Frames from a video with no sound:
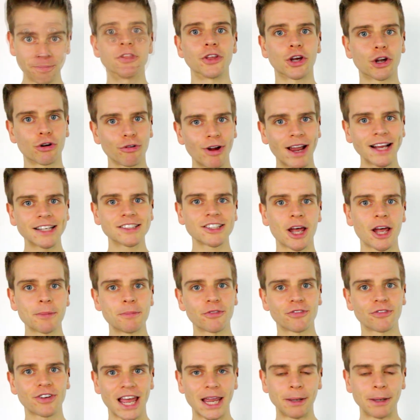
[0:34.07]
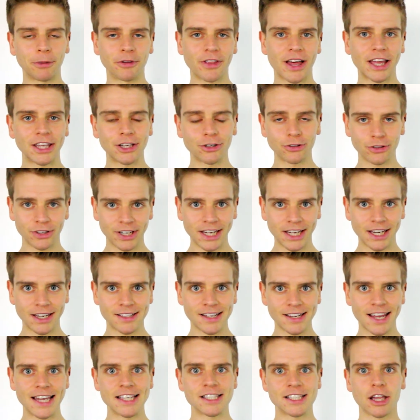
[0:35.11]
The correct type of cable that you'll
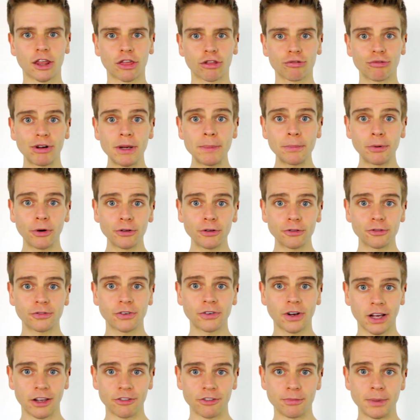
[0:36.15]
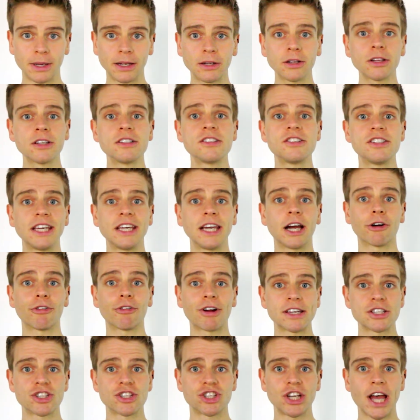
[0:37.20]
need is a 3.5mm
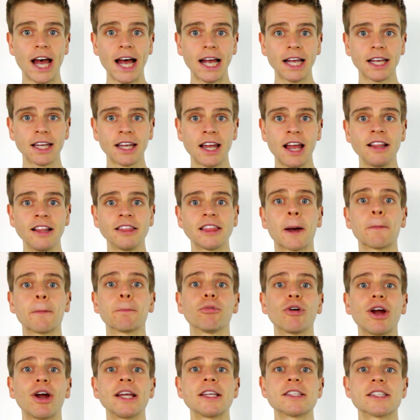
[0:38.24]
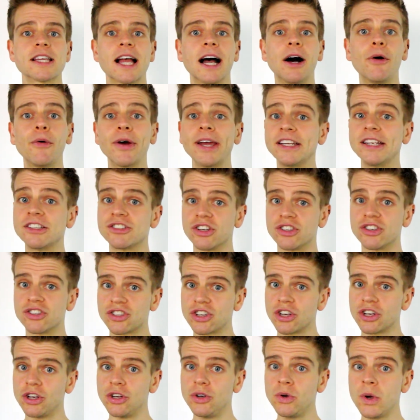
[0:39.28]
TRS jack that breaks out into
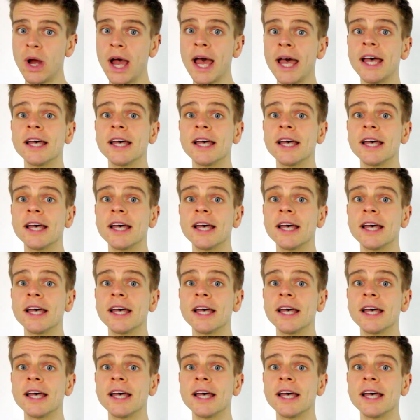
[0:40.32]
two